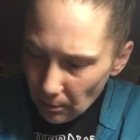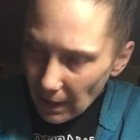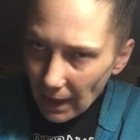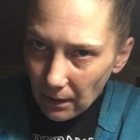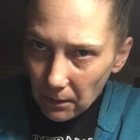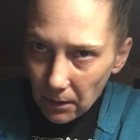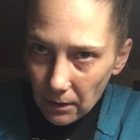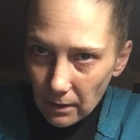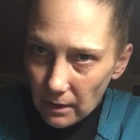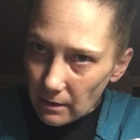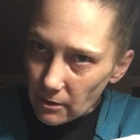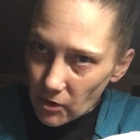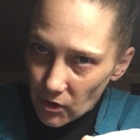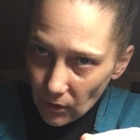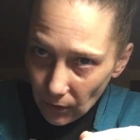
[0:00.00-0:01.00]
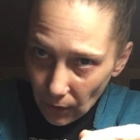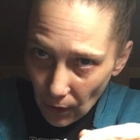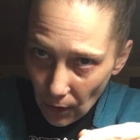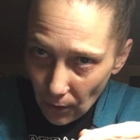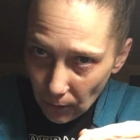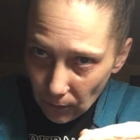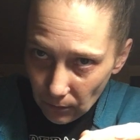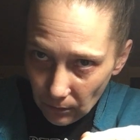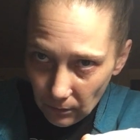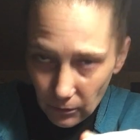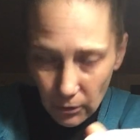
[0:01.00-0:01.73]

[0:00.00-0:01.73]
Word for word: made it it's your own